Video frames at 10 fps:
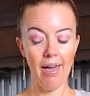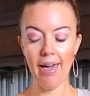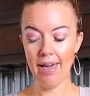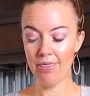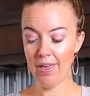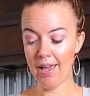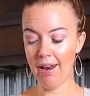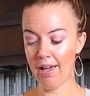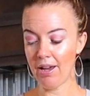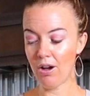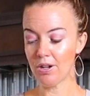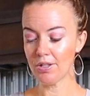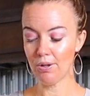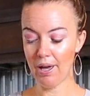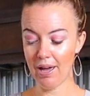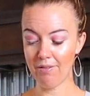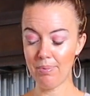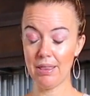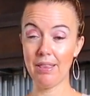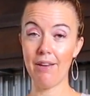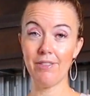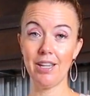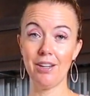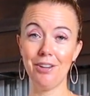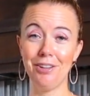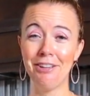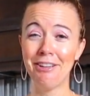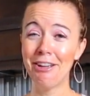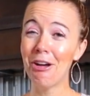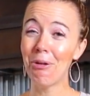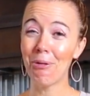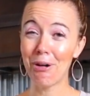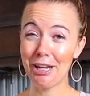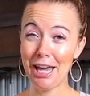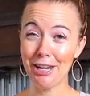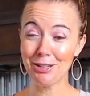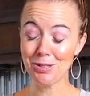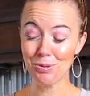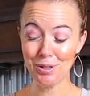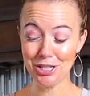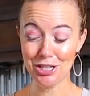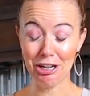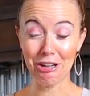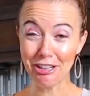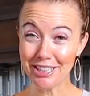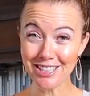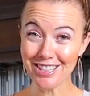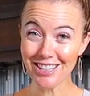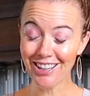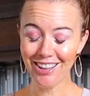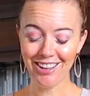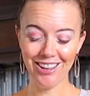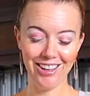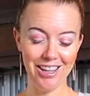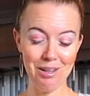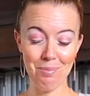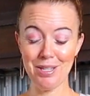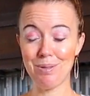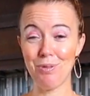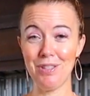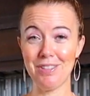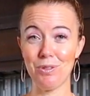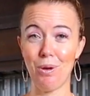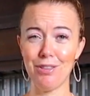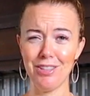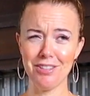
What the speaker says: And then I also have been loving organic sweet cherries in my smoothies as well.